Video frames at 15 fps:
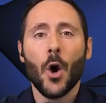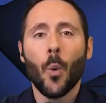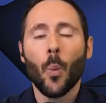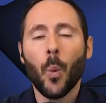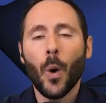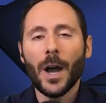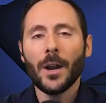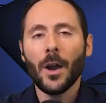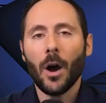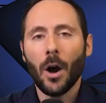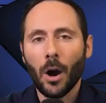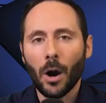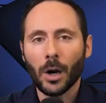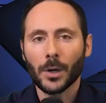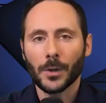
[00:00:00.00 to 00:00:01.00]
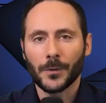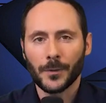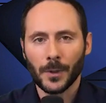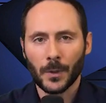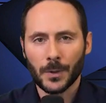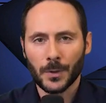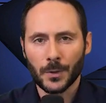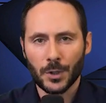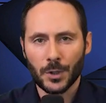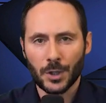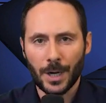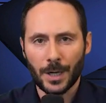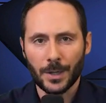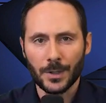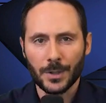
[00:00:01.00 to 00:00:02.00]
what are flow through
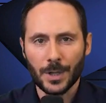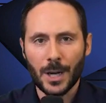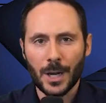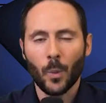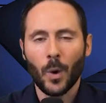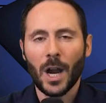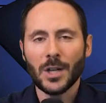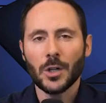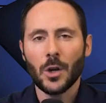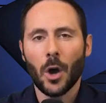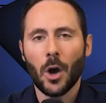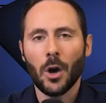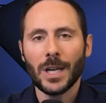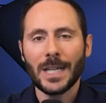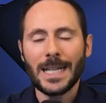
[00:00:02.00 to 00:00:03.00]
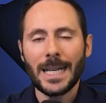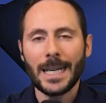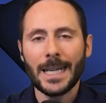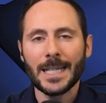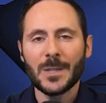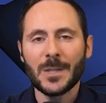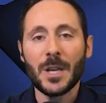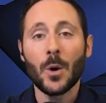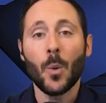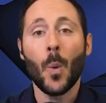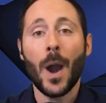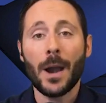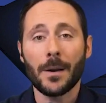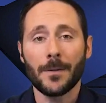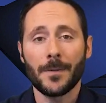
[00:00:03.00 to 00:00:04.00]
shares and why should all Canadians be
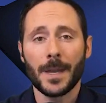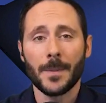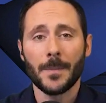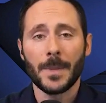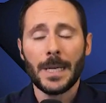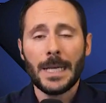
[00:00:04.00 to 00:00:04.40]
aware of them?